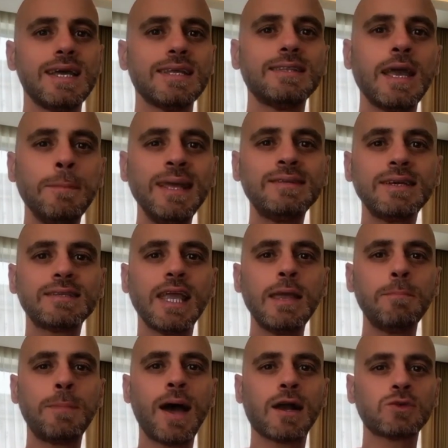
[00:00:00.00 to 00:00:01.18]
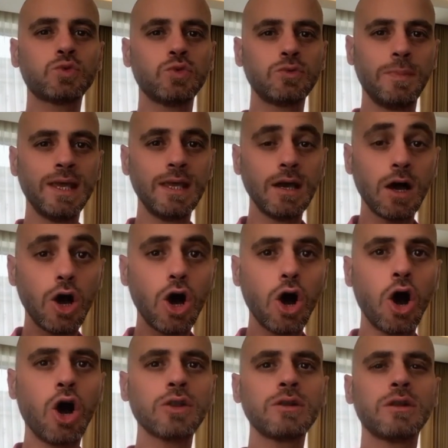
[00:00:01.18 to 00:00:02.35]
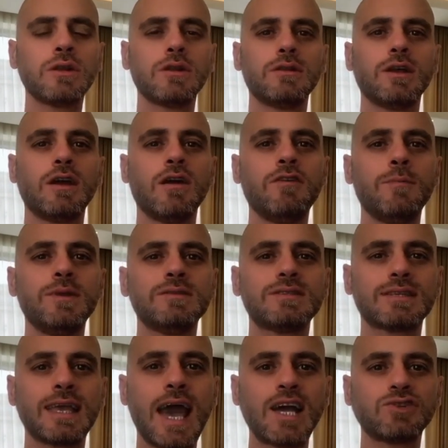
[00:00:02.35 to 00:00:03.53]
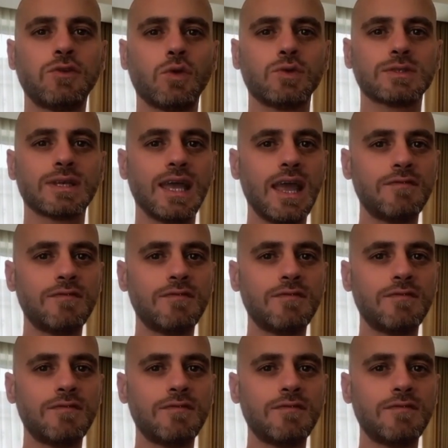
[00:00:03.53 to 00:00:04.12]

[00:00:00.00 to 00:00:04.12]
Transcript: The immediate impact would be on the government's cash flows.